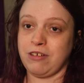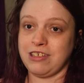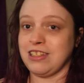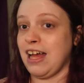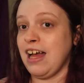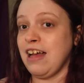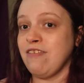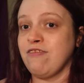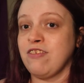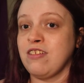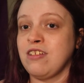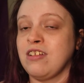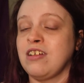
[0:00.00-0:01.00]
by staff.
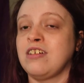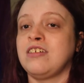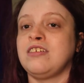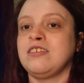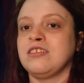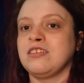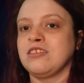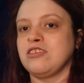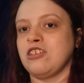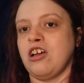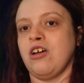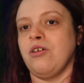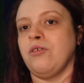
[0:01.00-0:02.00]

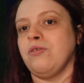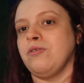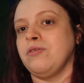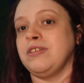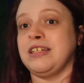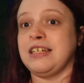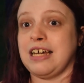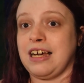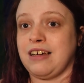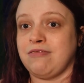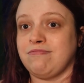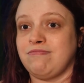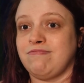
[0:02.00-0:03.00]
So, yeah.